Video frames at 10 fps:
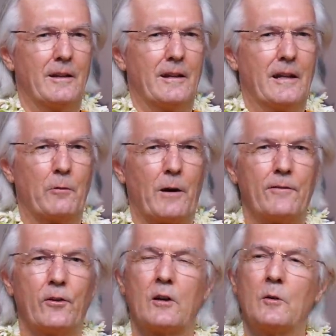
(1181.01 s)

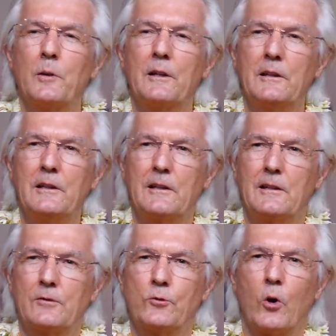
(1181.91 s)
irrevocably
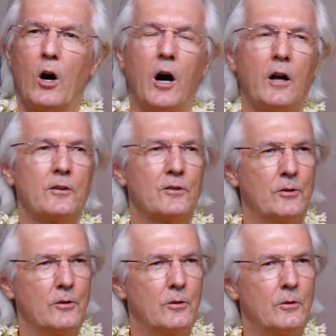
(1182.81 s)
drawn
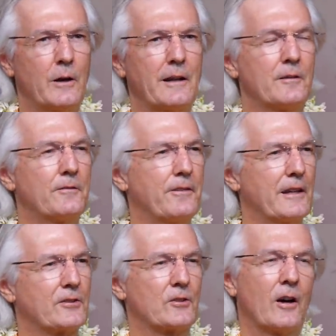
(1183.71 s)
to and
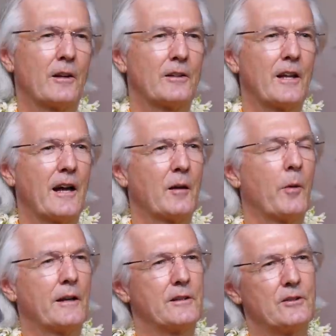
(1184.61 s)
fixed on Daya
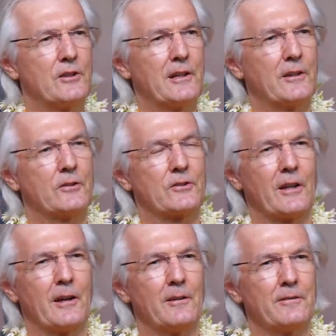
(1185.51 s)
Mataji
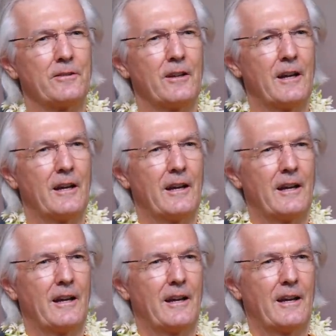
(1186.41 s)
herself.
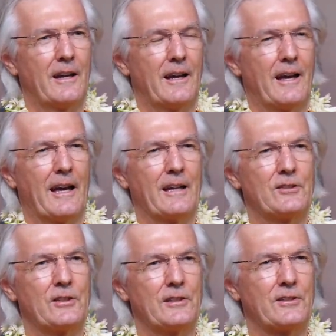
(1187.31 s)
And
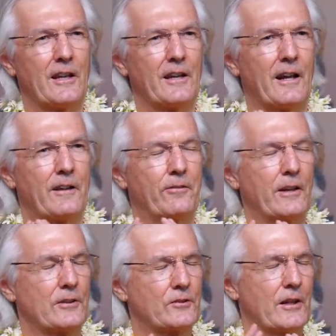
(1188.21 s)
she said, I
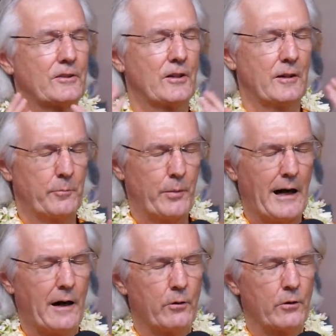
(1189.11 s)
felt such a
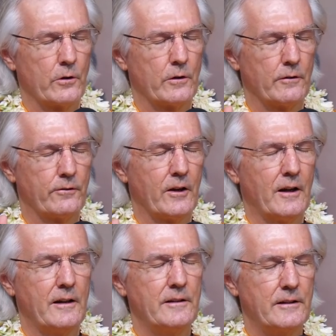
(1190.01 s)
power of
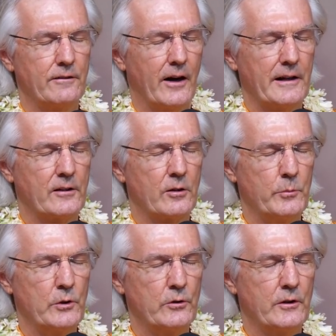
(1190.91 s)
divine
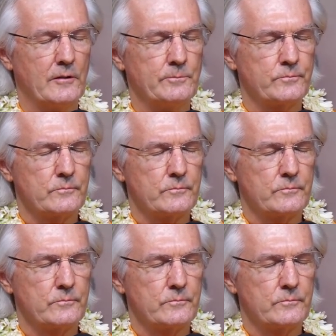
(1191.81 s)
communion